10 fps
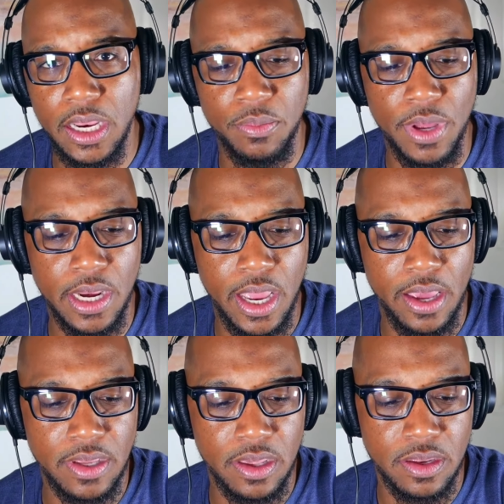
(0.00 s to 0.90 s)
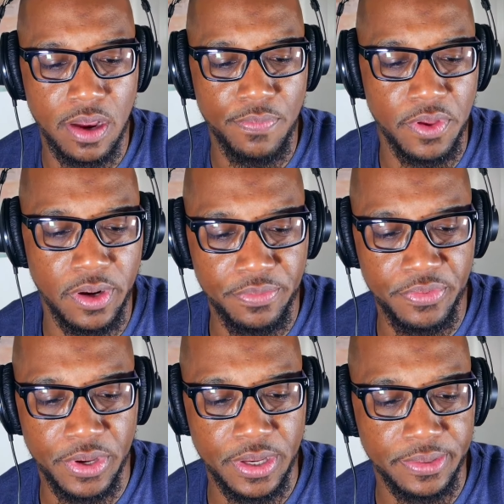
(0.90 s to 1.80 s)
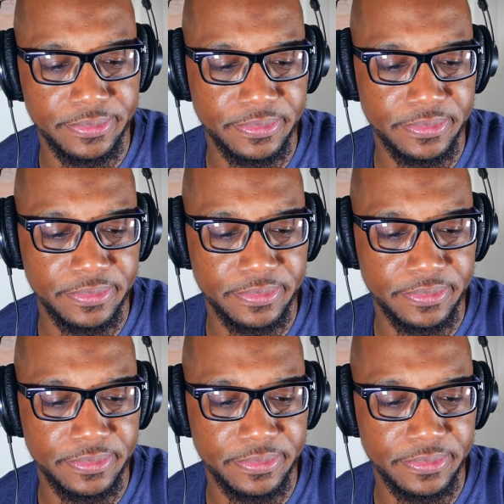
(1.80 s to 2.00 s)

come by the gas station. I'll fill up for you.